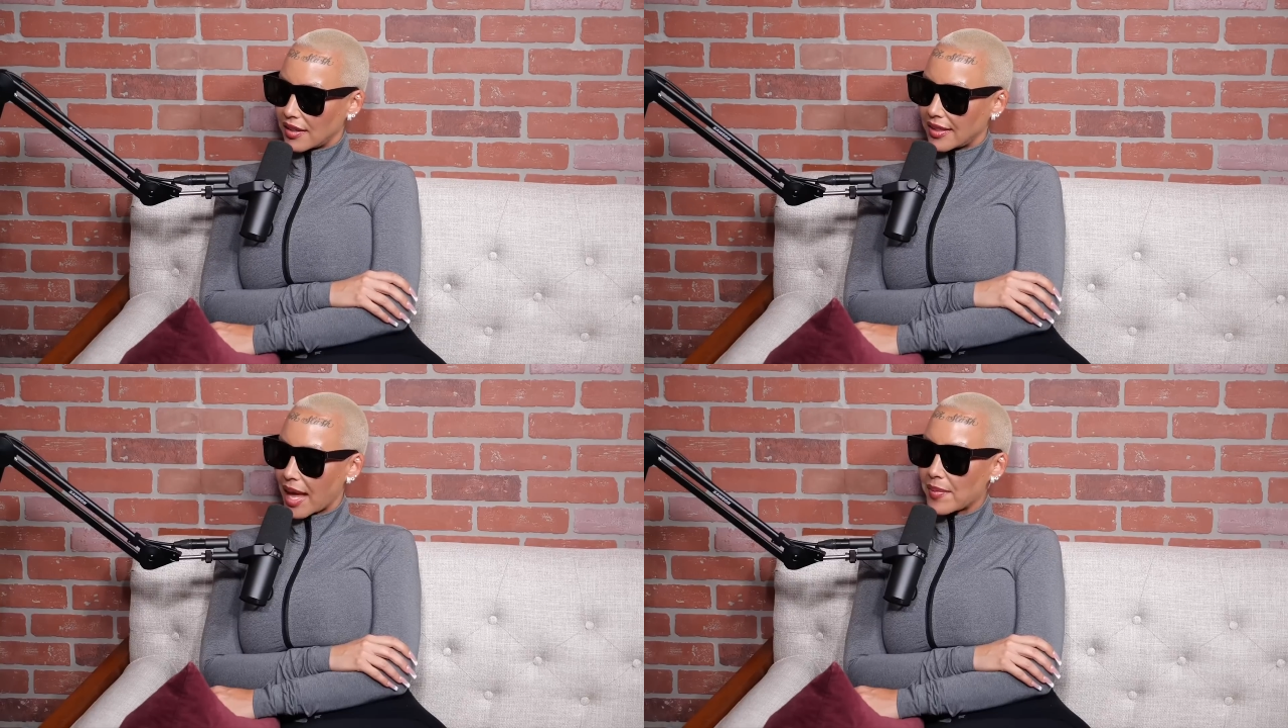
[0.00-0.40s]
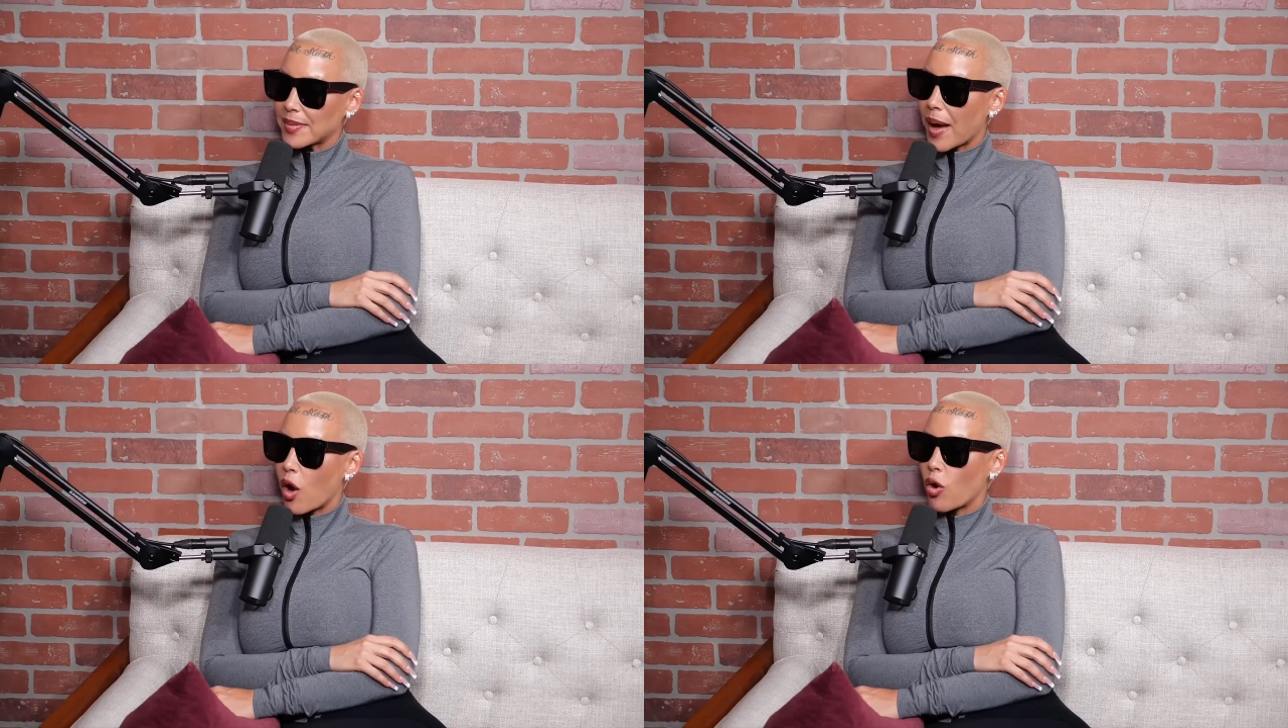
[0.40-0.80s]
That was
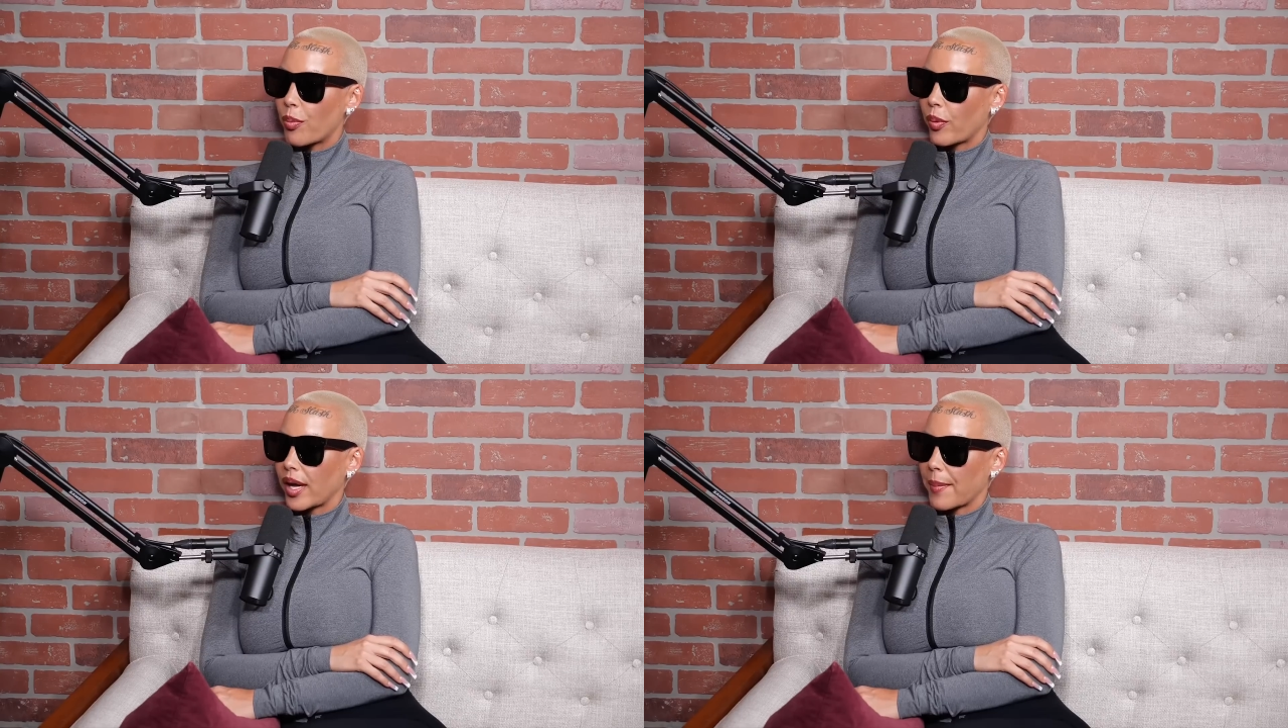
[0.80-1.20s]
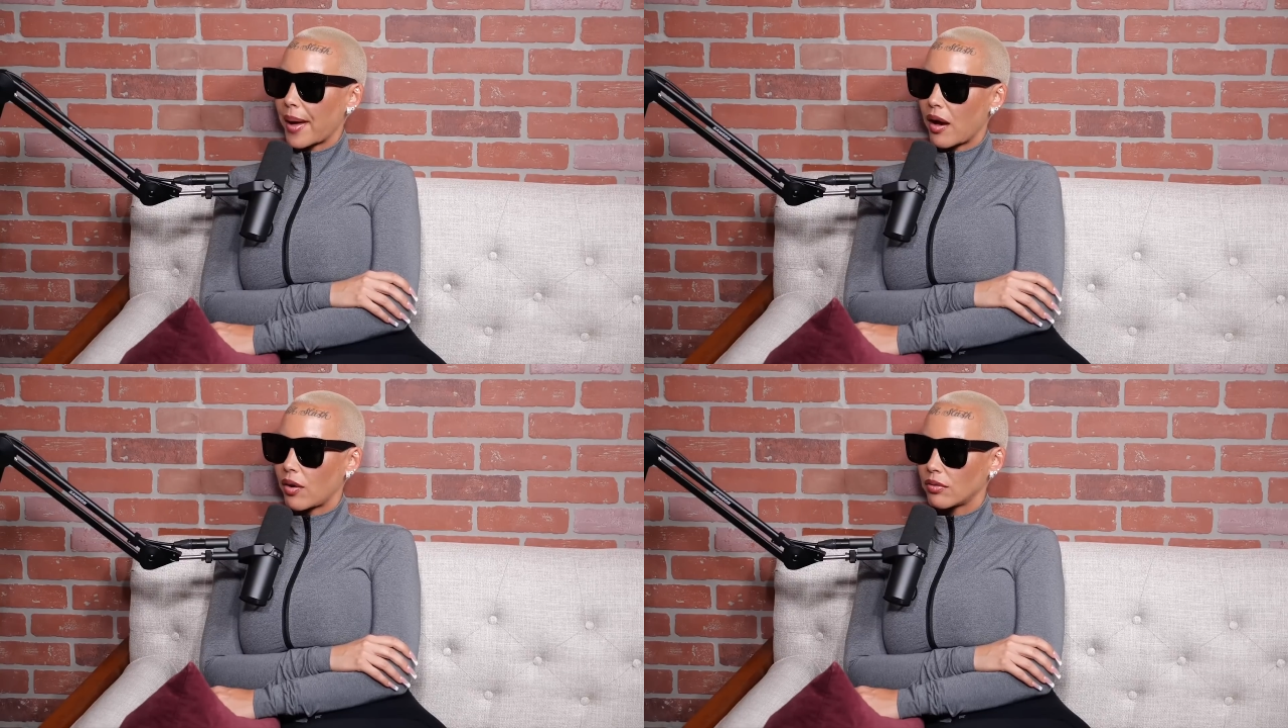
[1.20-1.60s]
my whole point
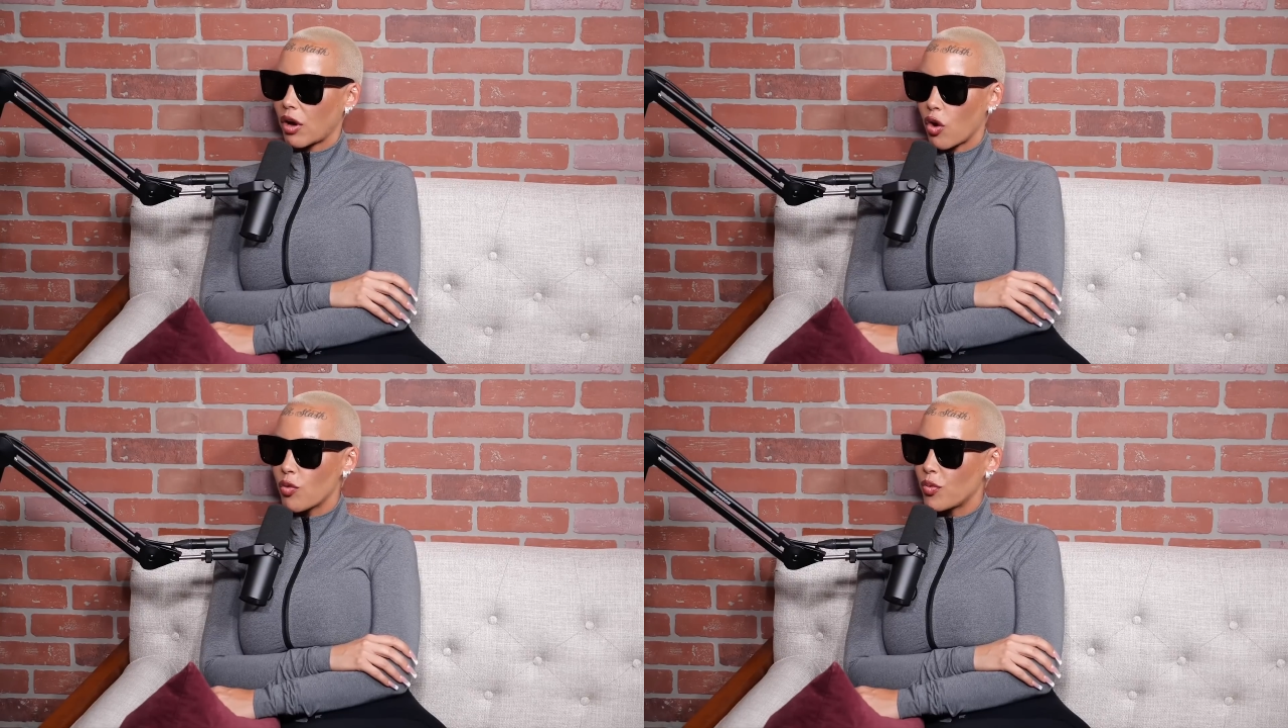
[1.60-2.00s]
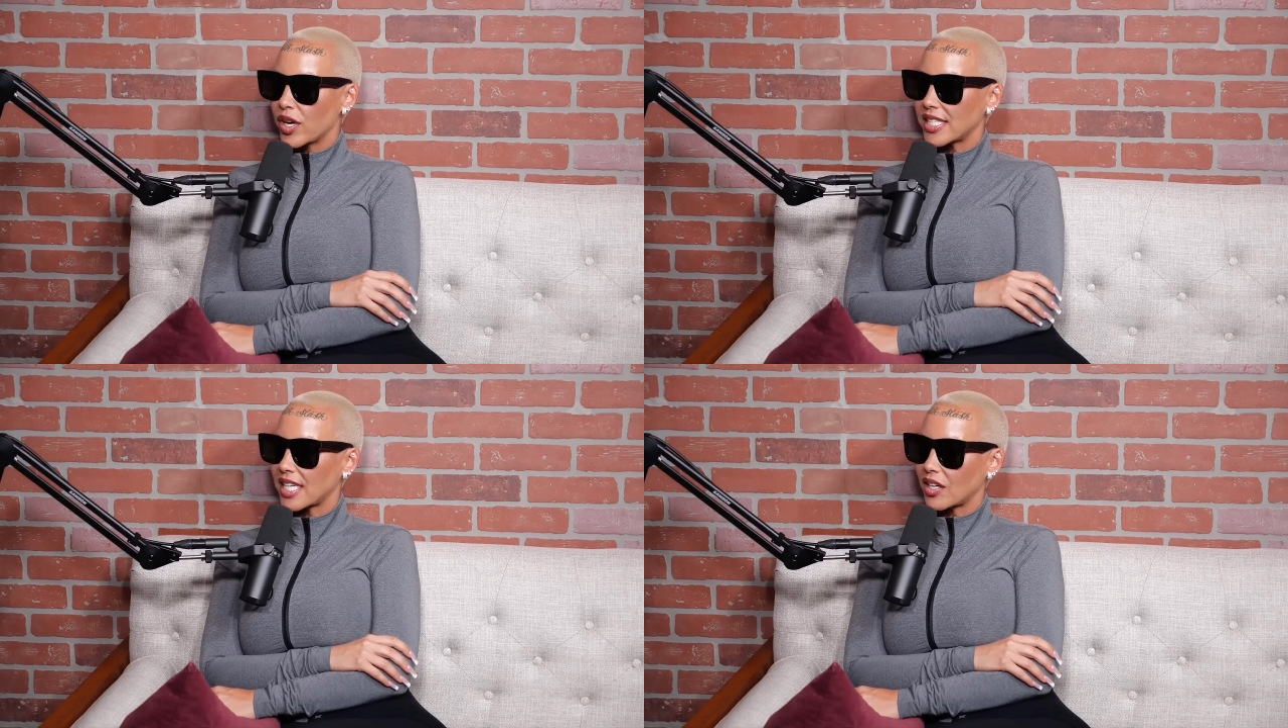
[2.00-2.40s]
about
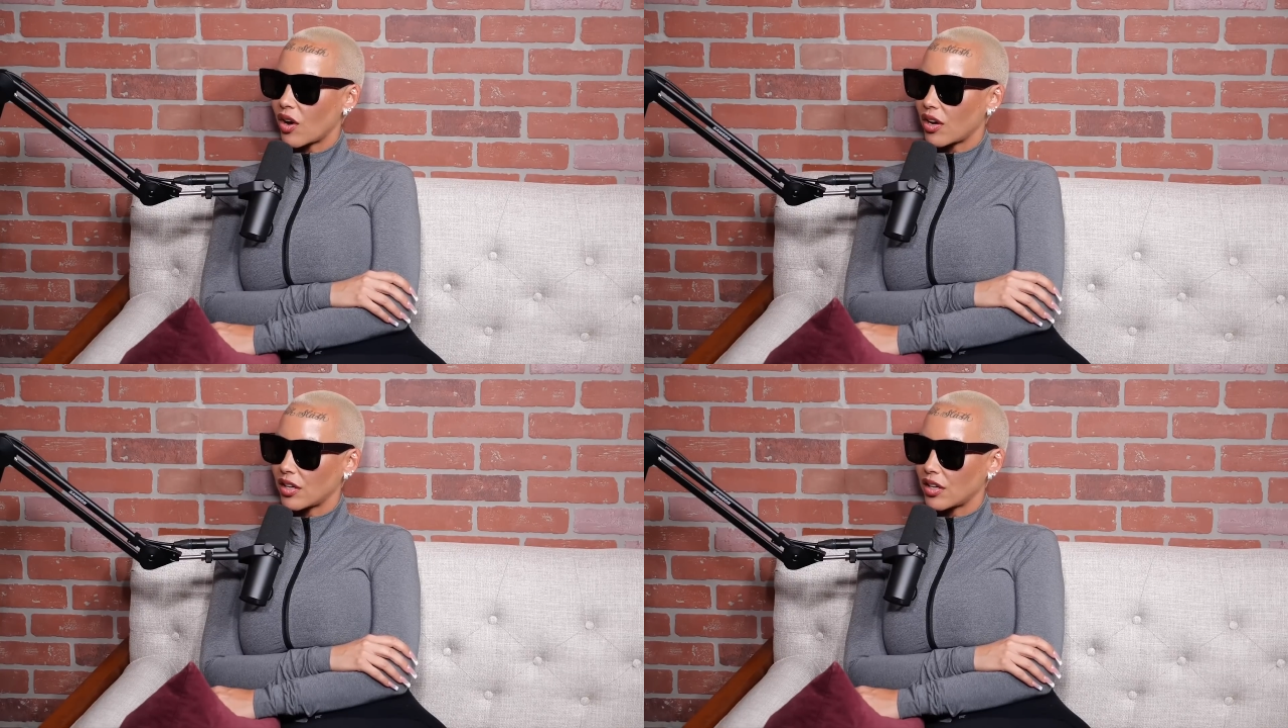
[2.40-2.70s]
Homeboy saying,